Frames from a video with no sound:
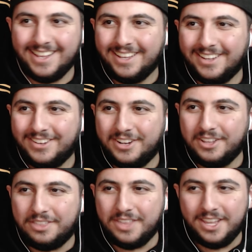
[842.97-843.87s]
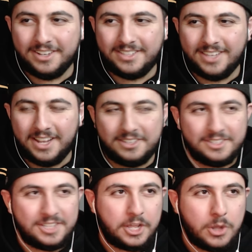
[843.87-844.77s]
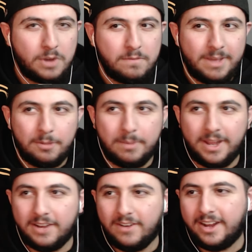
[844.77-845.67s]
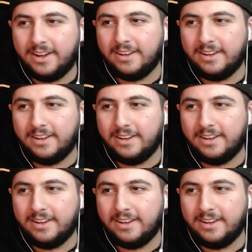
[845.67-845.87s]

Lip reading: Who do you think you're talking? This is the goat of metal bending right here.